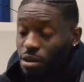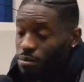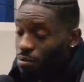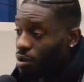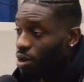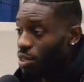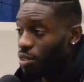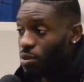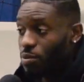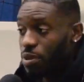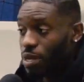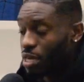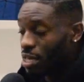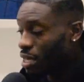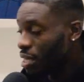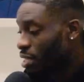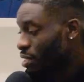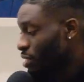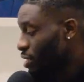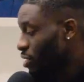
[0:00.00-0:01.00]
Bro, there were
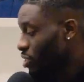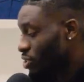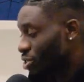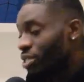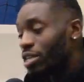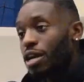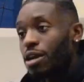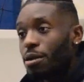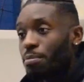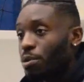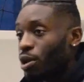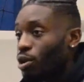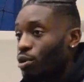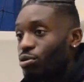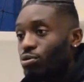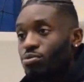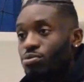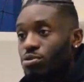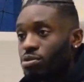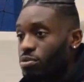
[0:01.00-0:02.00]
kids, they just set up
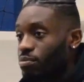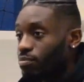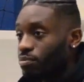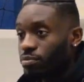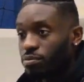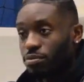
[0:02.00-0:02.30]
cones,